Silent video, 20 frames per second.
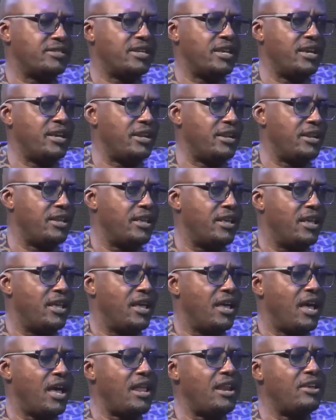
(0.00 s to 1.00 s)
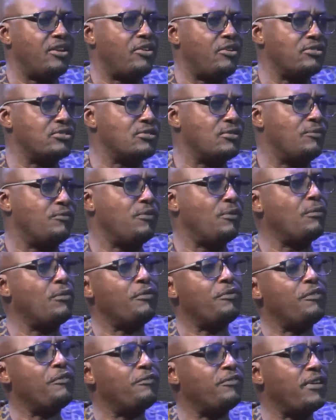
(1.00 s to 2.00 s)
the skin. And they cause some
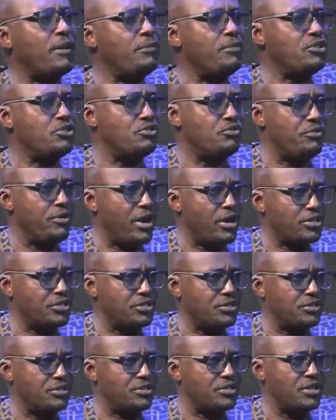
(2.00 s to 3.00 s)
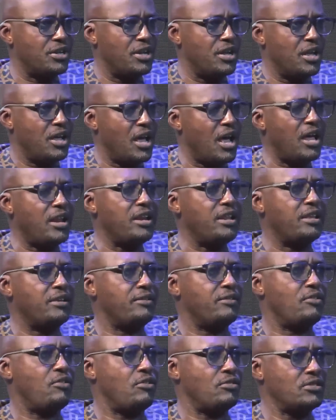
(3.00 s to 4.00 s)
form of inflammatory reactions. And
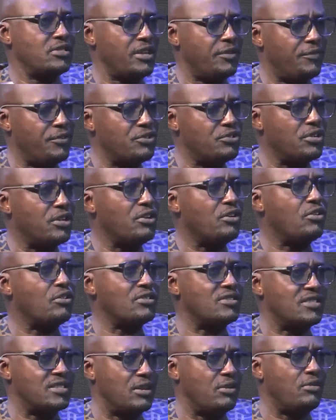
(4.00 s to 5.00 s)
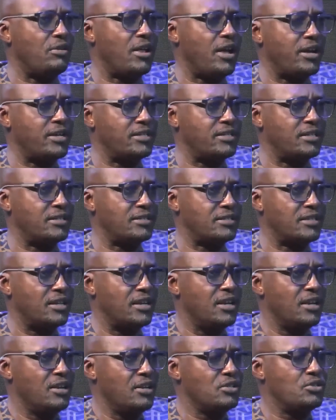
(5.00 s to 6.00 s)
they eventually cause cellulitis.
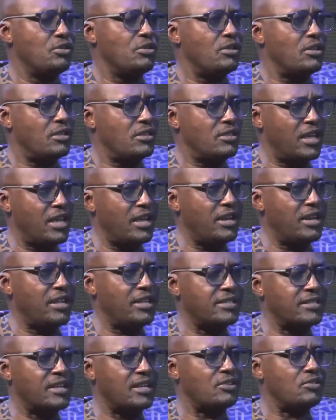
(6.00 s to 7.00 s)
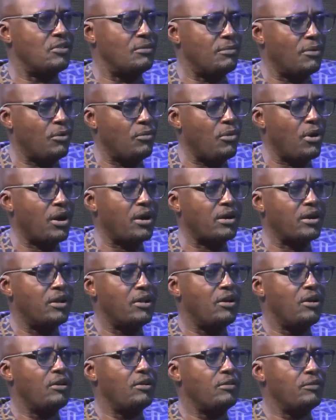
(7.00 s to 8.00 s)
So The thing is that, number one,
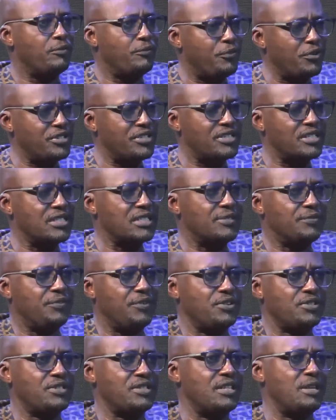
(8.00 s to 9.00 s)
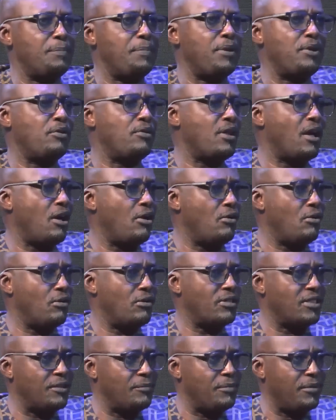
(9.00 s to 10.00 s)
first things first, depending on how
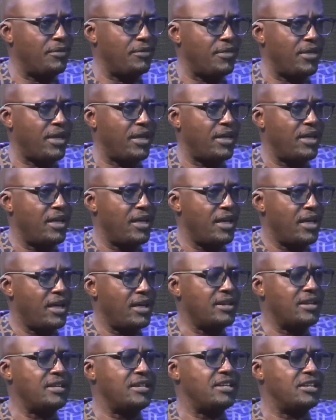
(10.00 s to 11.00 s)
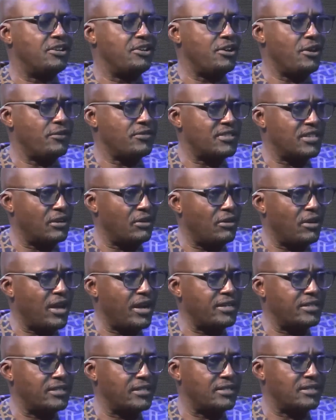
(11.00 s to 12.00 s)
long they've been there, the degree of
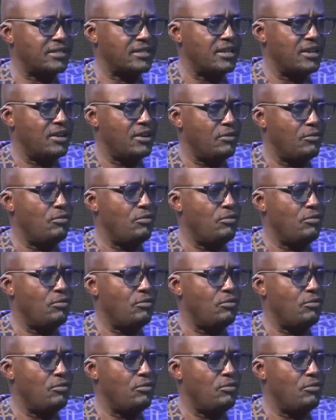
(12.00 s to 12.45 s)
cellulitis